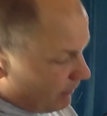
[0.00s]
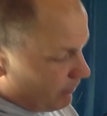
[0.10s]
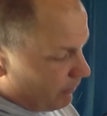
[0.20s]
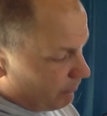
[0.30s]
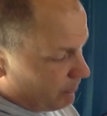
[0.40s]
if
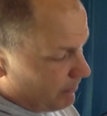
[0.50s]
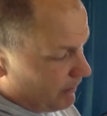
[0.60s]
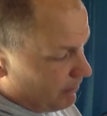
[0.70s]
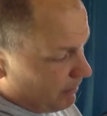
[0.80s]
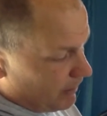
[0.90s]
you have a
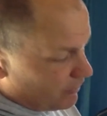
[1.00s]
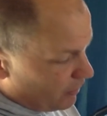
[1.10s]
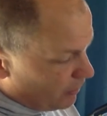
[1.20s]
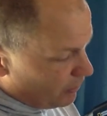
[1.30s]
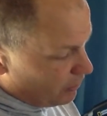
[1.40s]
repeated base,
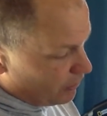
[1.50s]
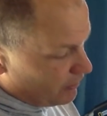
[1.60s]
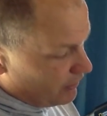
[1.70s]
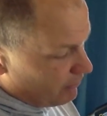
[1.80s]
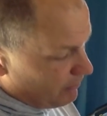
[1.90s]
you just
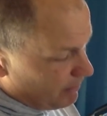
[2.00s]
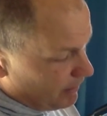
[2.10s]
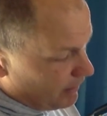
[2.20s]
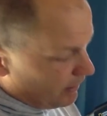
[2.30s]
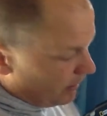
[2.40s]
need to
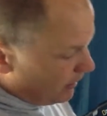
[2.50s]
repeat it